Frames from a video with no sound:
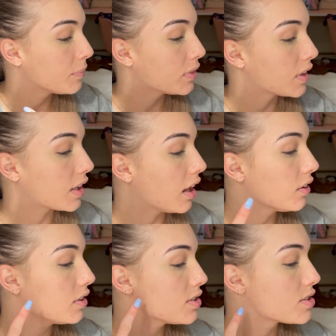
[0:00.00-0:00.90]
The
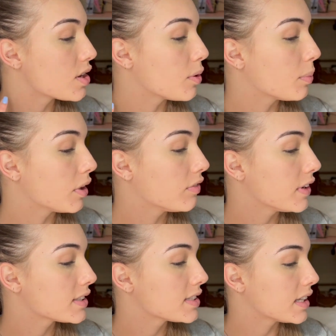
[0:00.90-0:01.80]
color is so
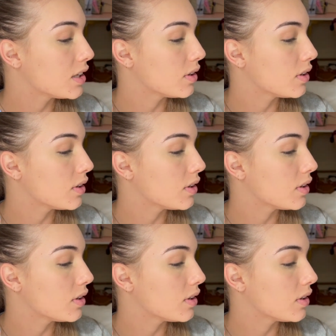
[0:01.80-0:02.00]
perfect. Like